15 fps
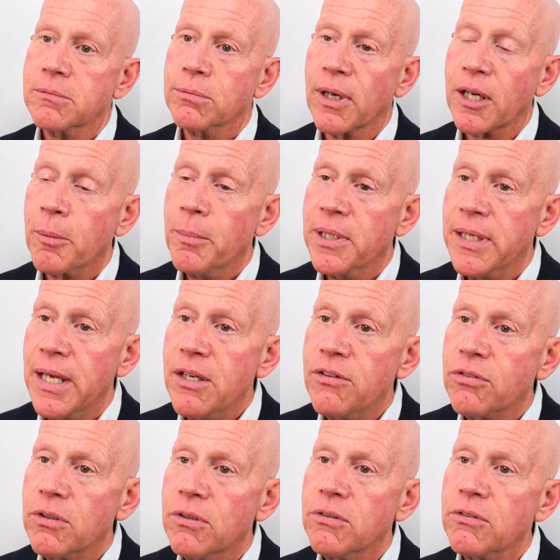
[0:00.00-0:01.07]

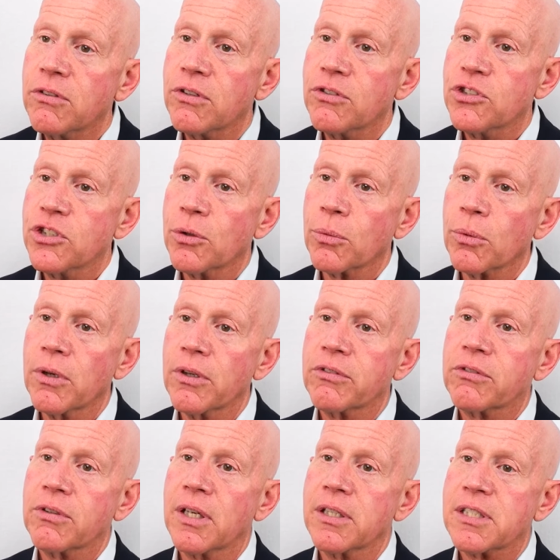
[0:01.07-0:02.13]
recommendations and
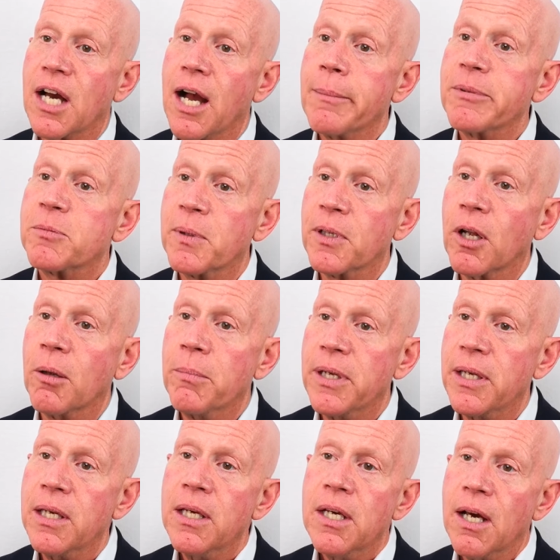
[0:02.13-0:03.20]
generous time spent on
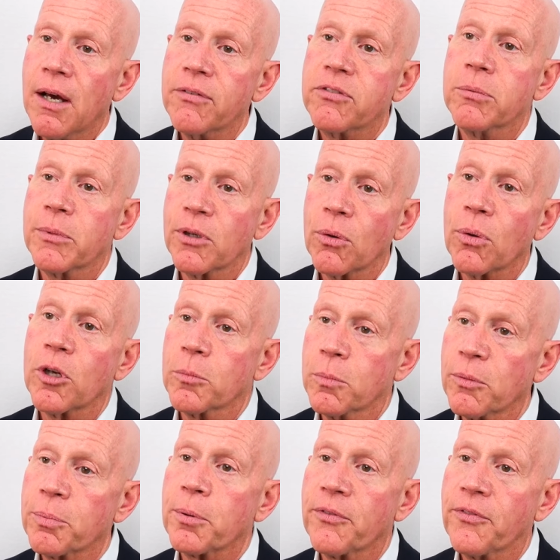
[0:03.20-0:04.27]
me of some
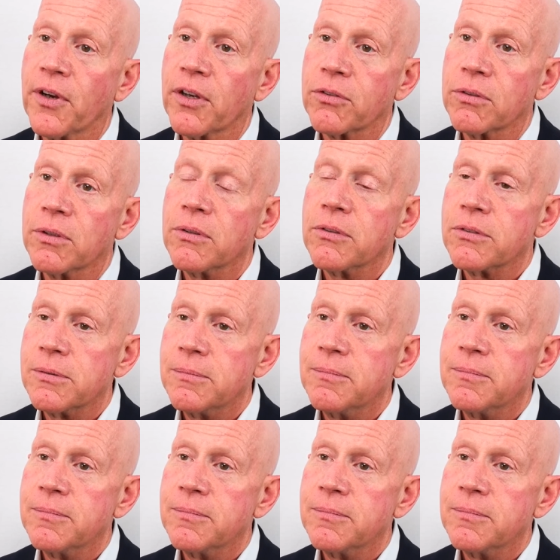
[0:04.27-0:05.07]
incredible professionals.